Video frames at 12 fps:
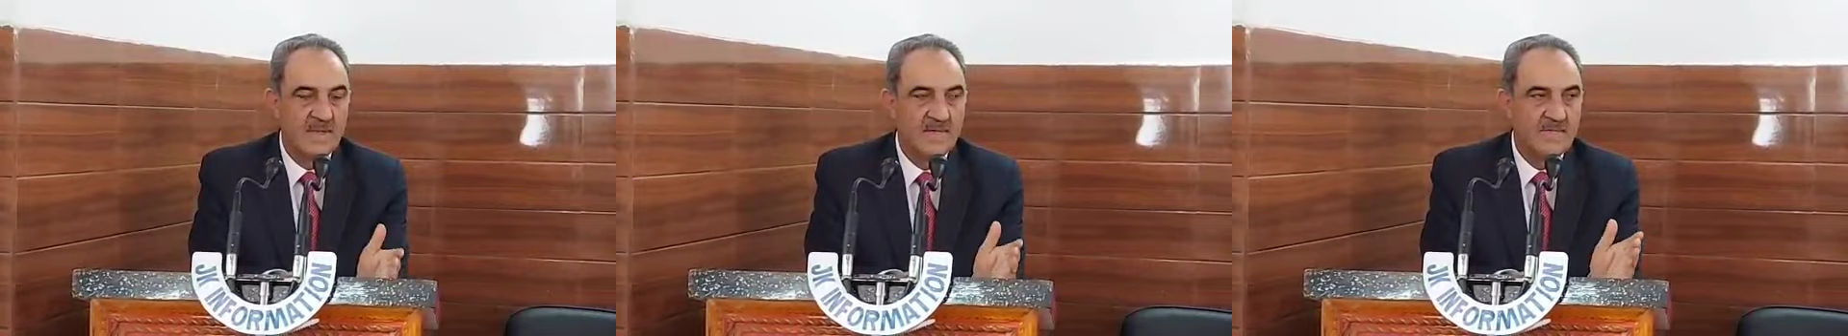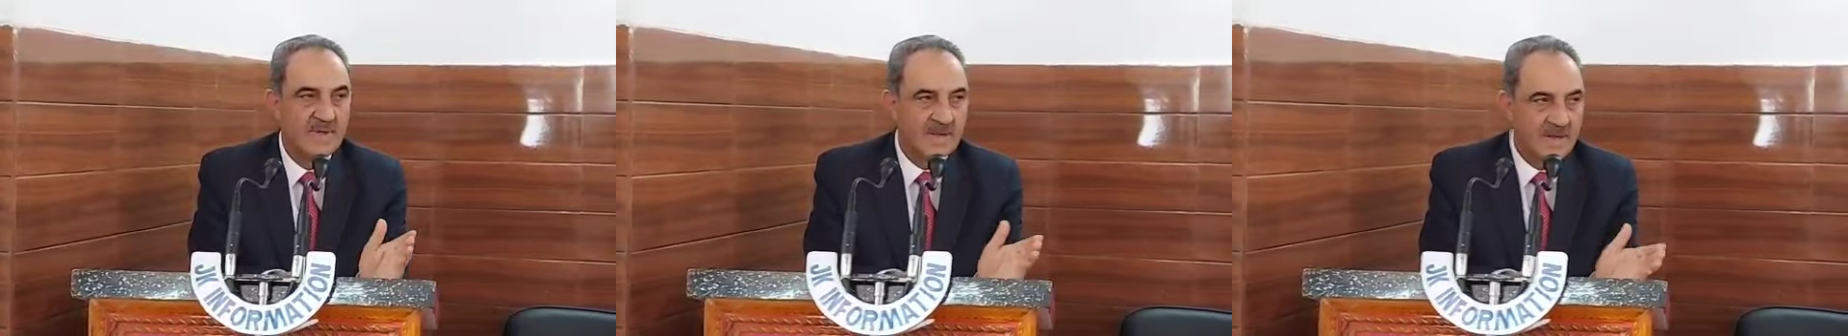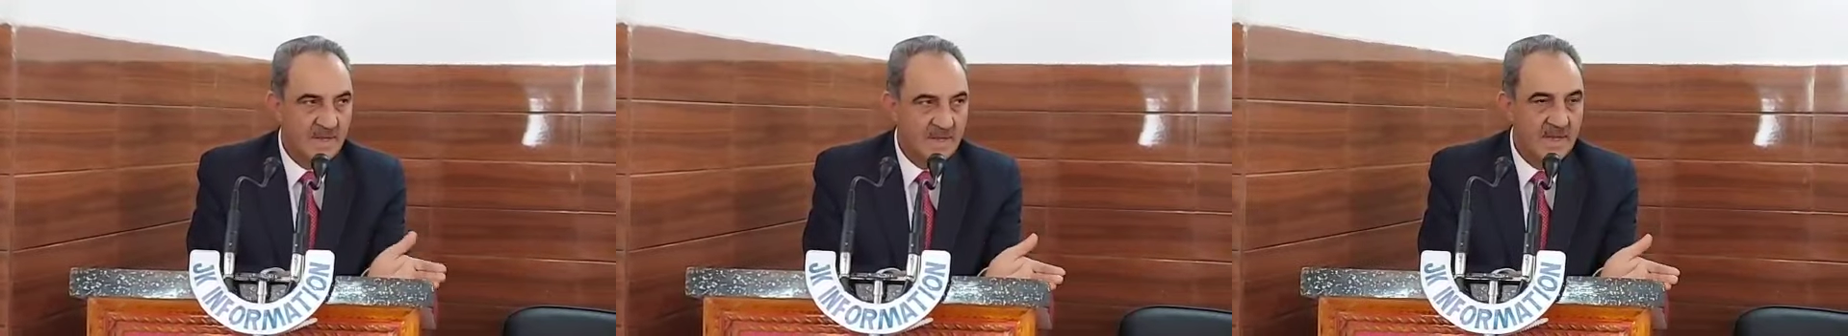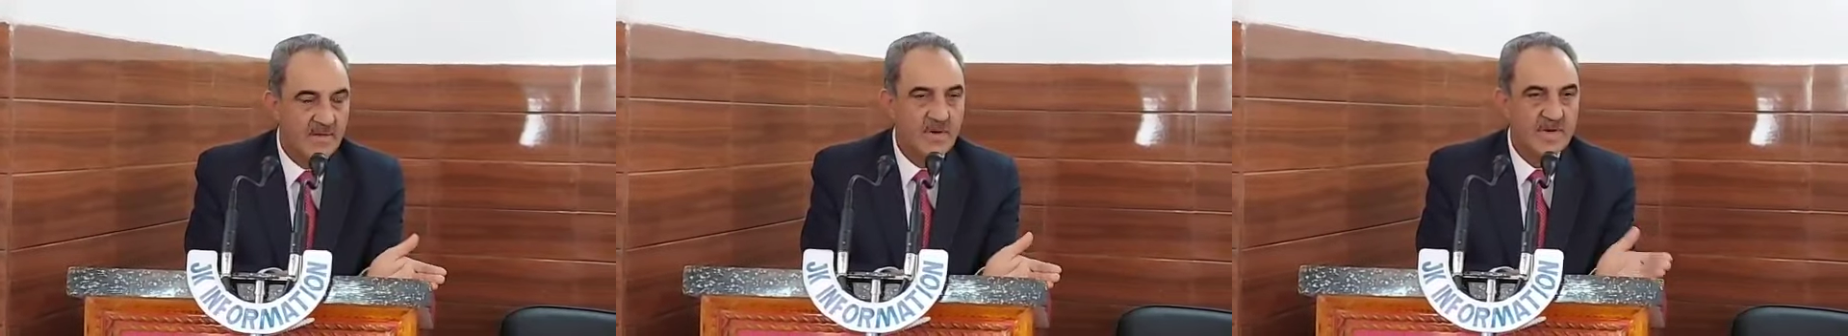We are
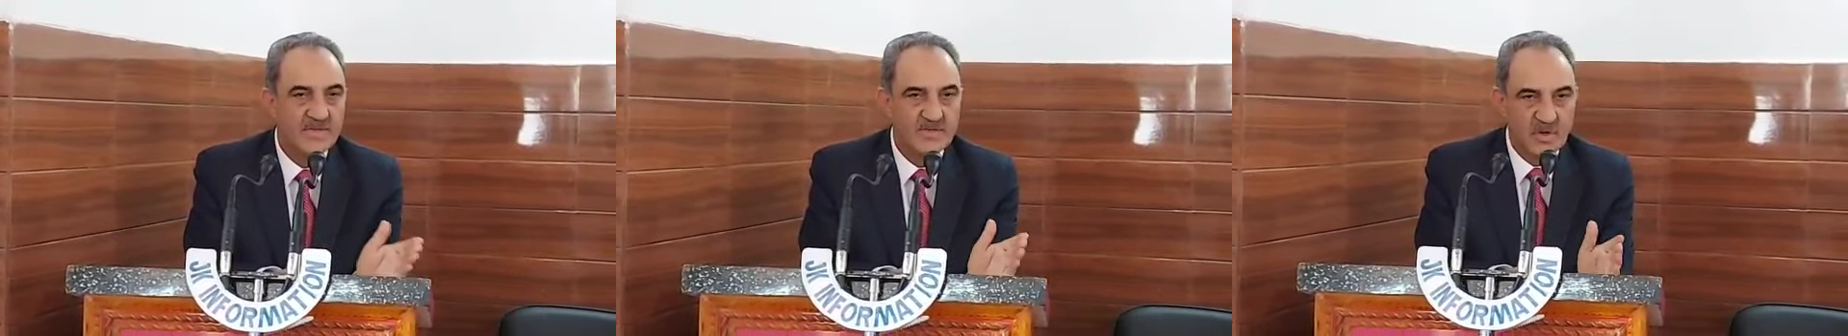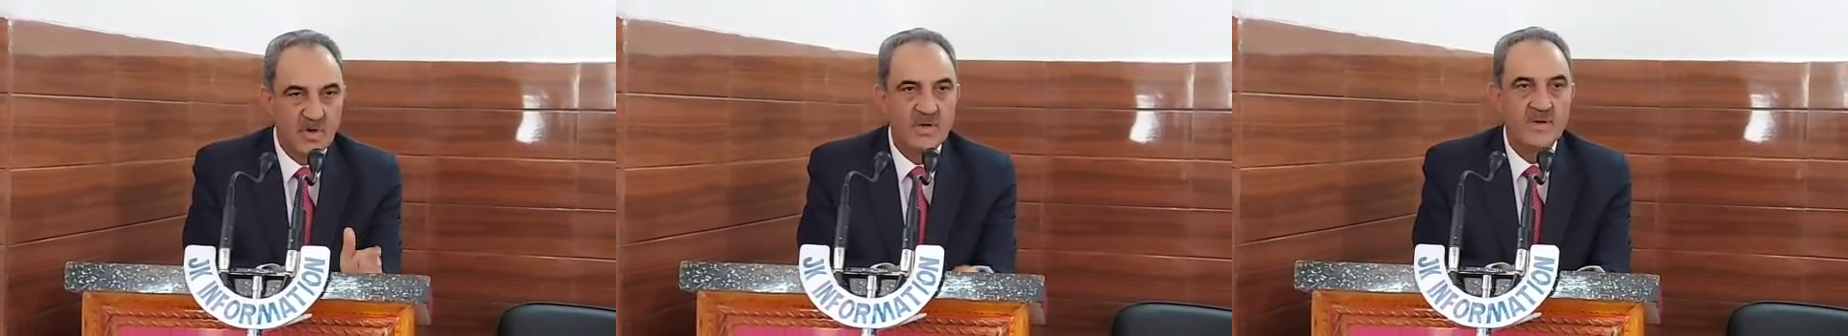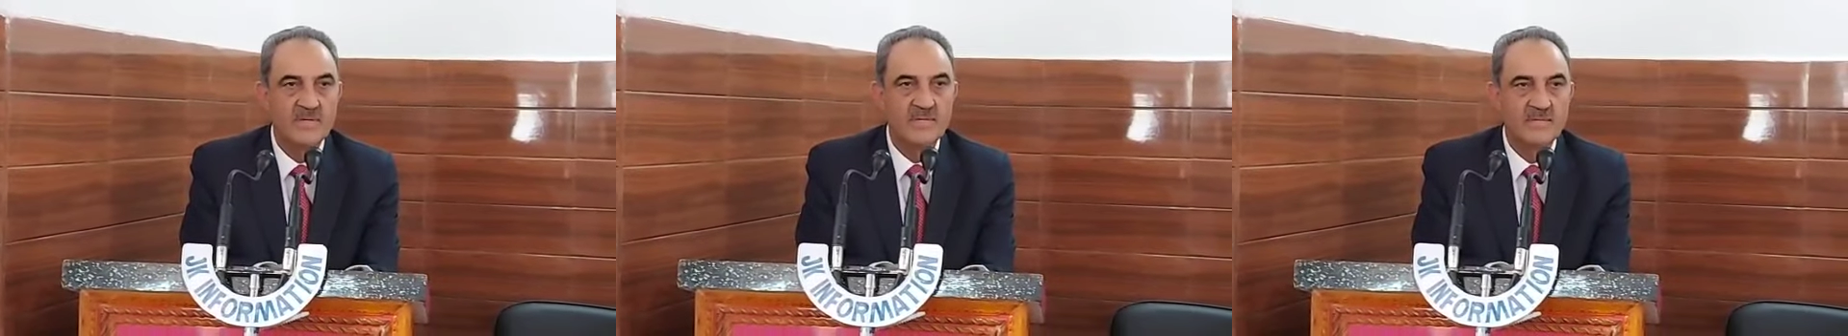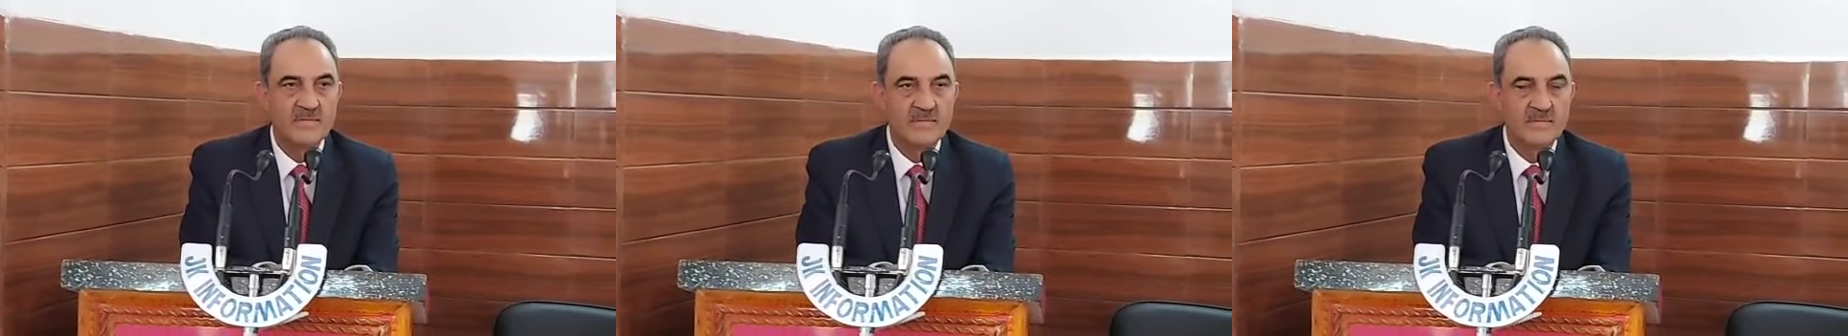here to ensure
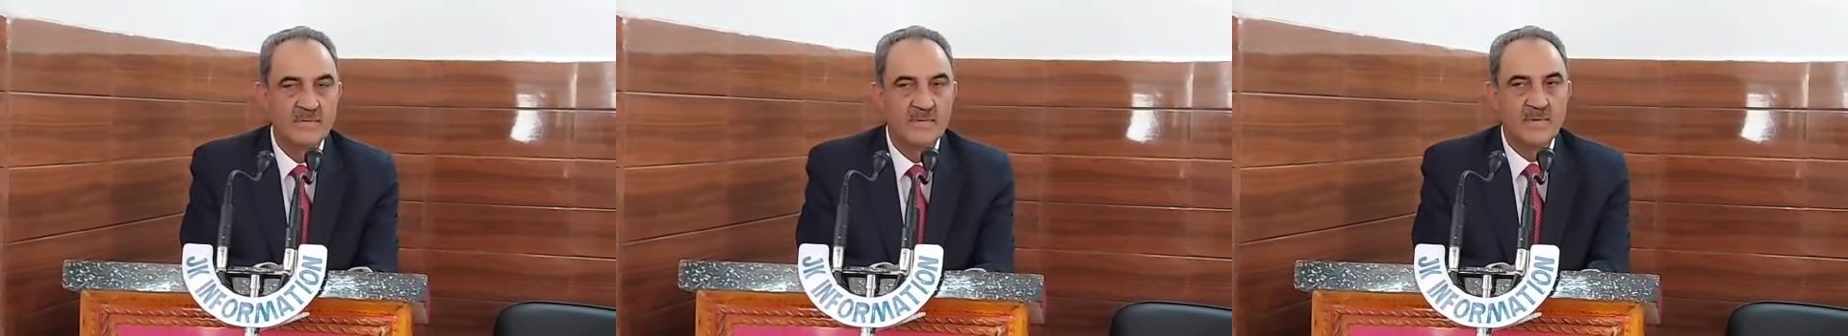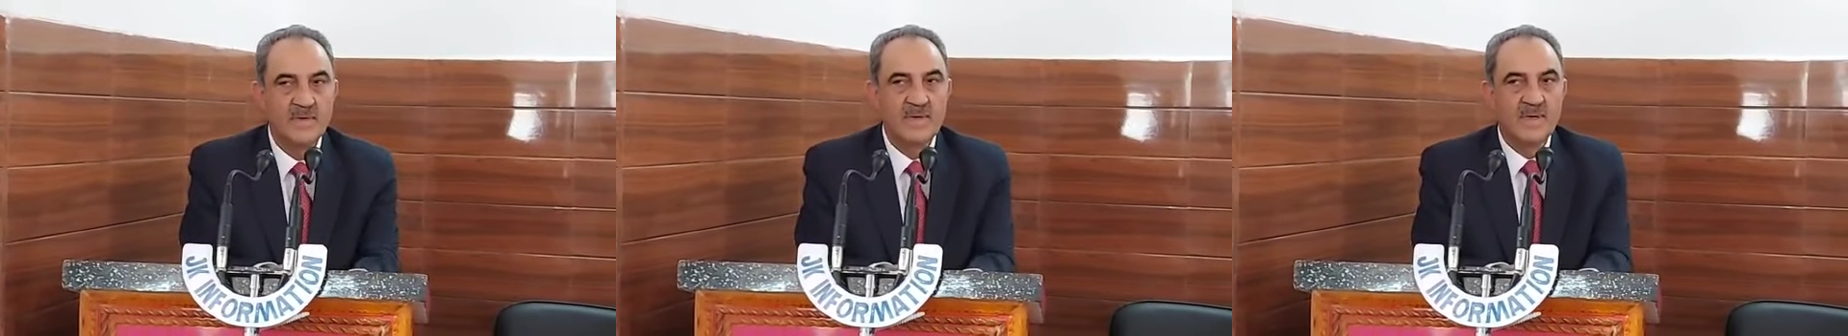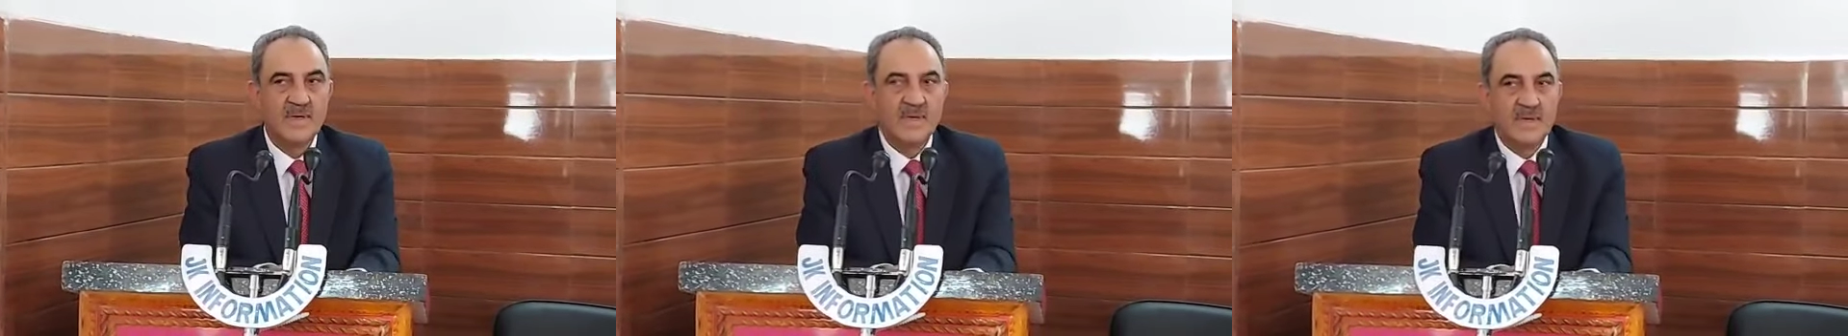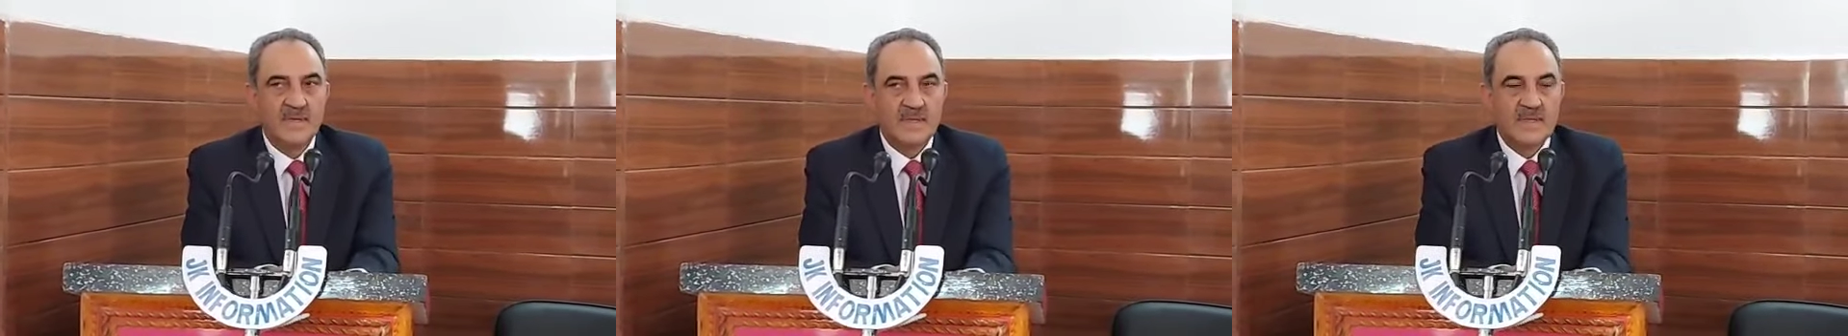
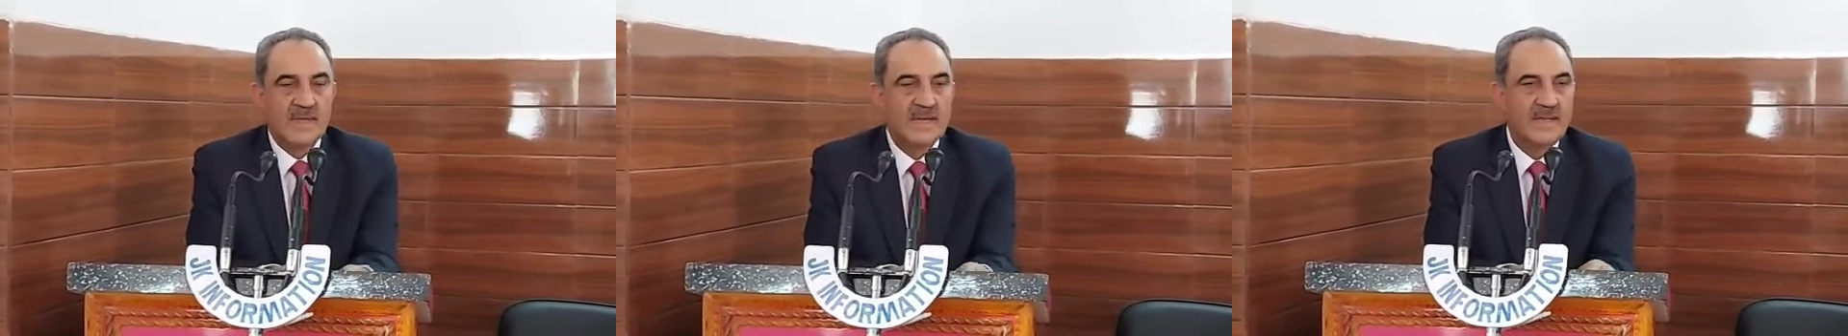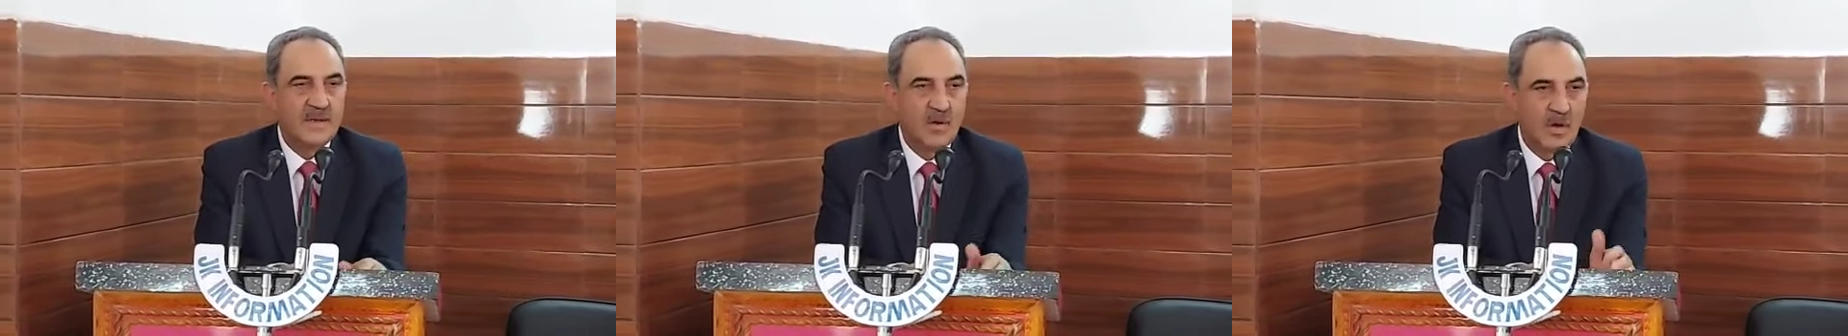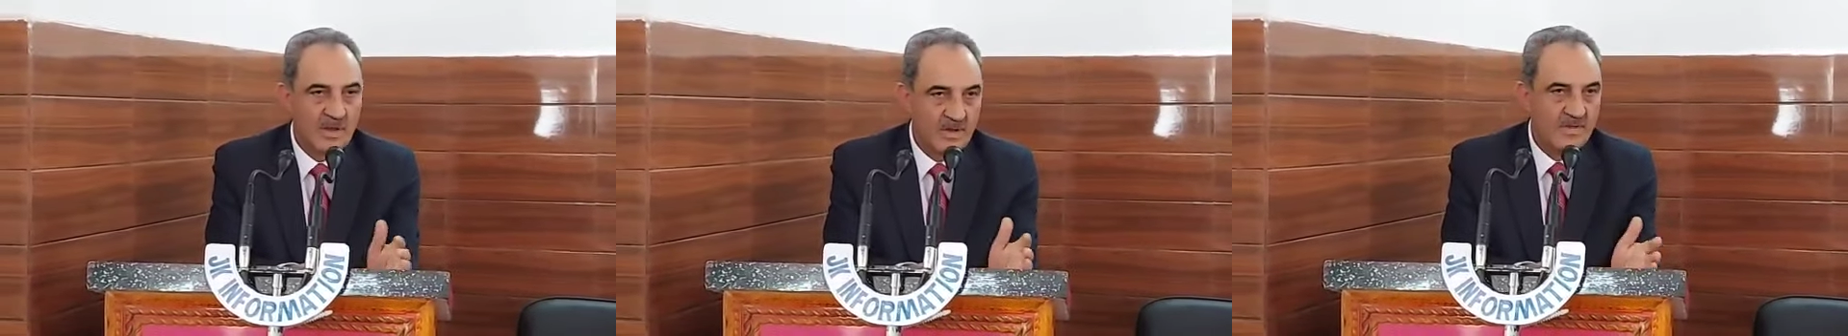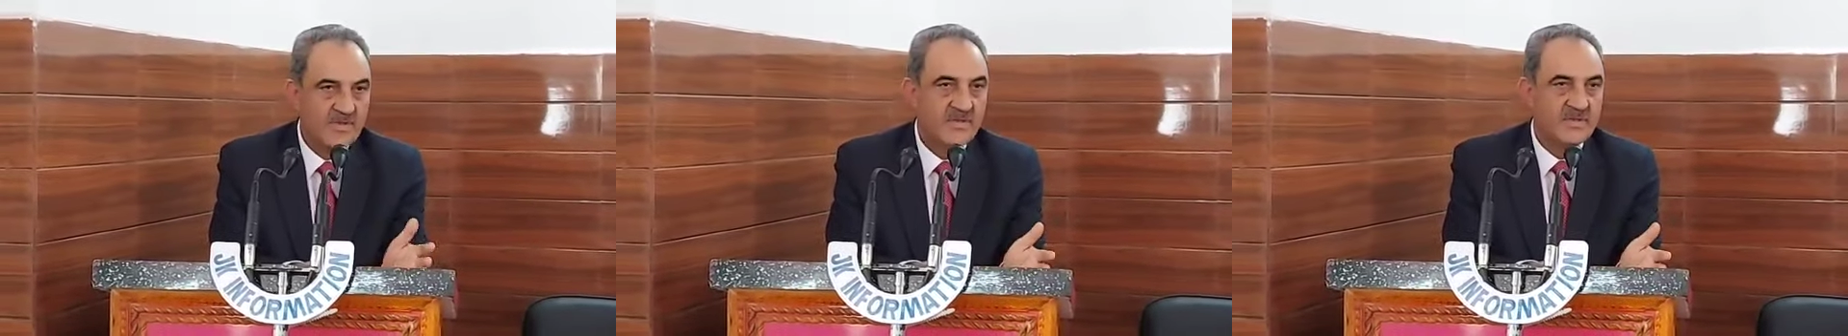that the
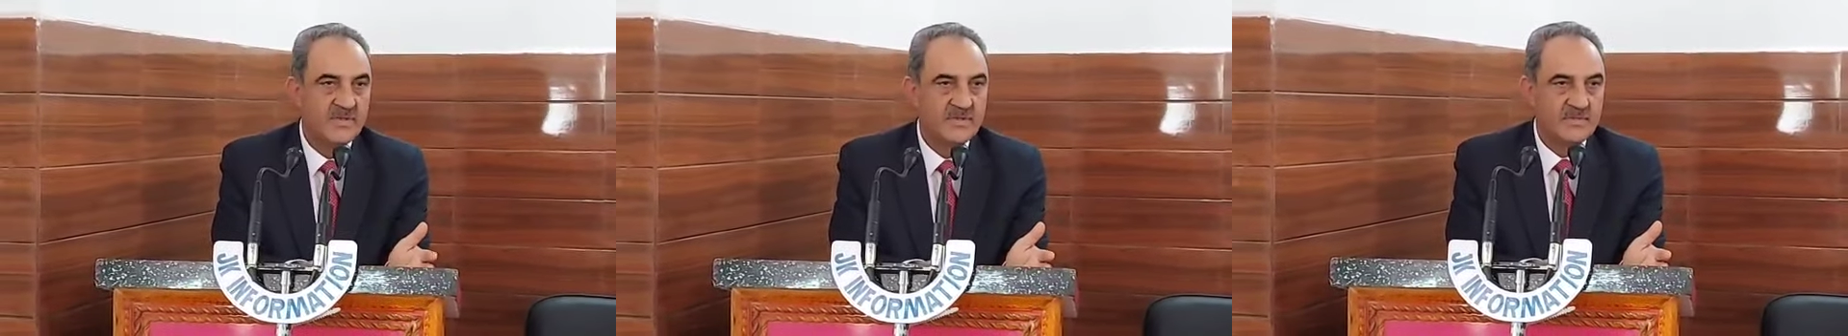lawyers